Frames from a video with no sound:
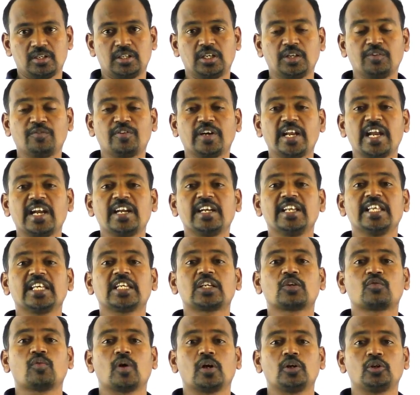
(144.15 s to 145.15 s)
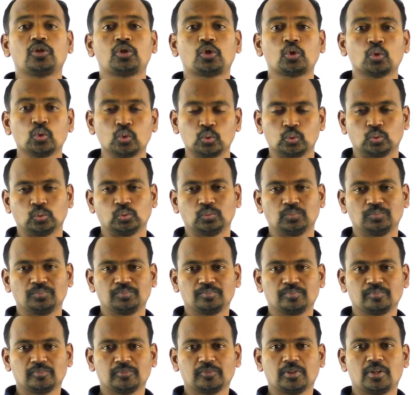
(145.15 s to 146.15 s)
Dividend equal to
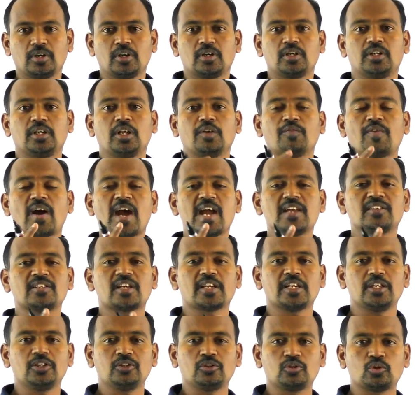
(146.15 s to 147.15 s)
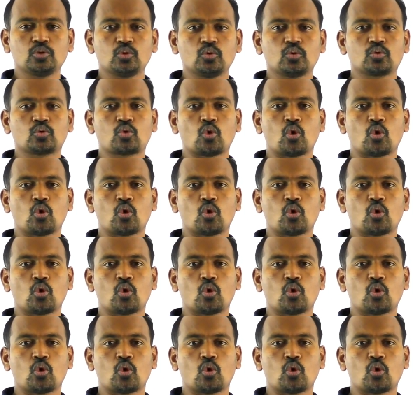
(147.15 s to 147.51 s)
divisor into